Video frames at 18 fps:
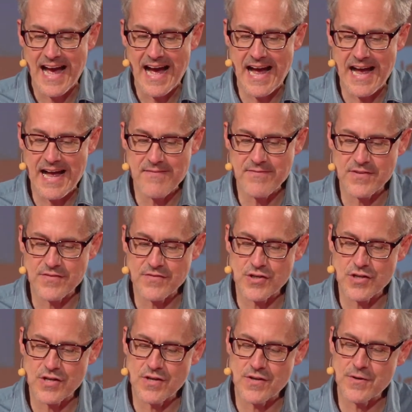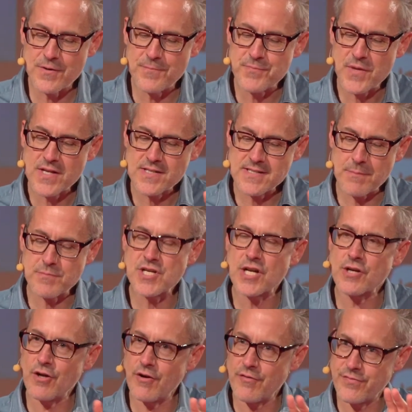And the
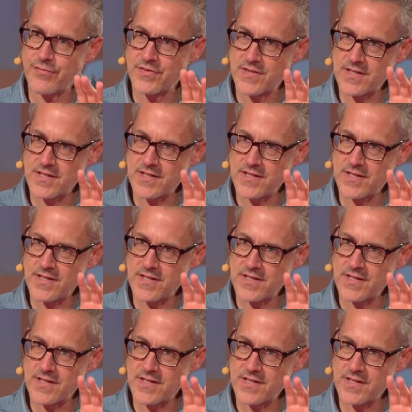subject of